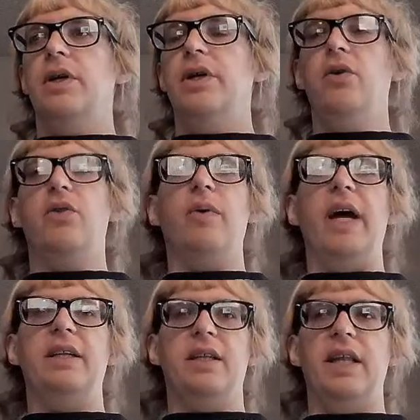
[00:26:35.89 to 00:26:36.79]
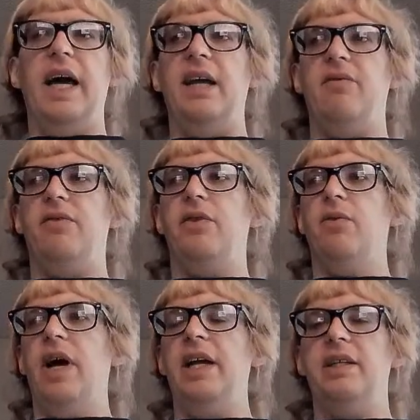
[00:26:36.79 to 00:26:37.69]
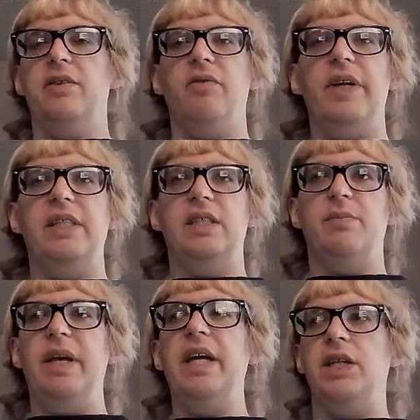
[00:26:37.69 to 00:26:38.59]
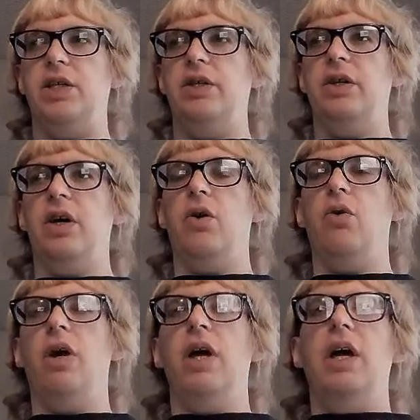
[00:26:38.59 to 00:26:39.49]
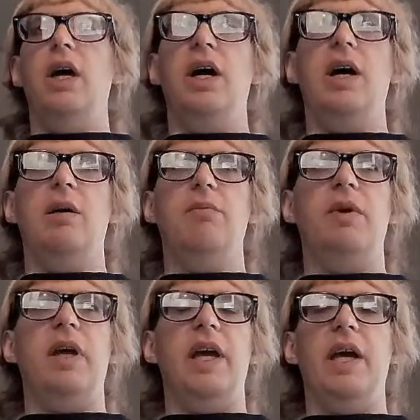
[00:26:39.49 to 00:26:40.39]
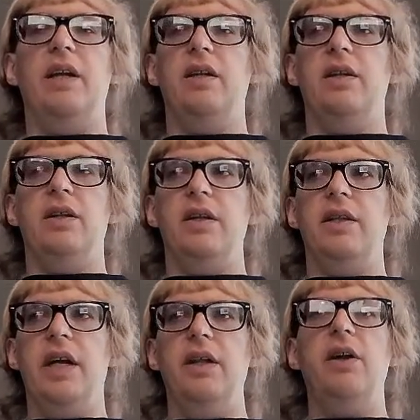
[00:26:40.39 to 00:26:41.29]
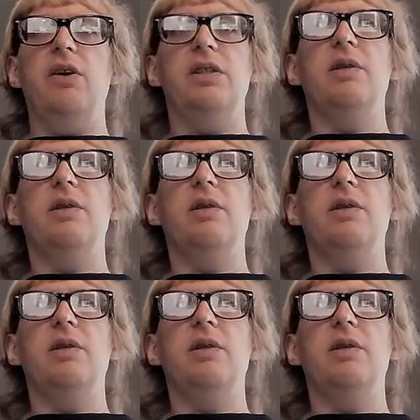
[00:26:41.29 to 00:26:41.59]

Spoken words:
the right to life, the right to free speech, and there are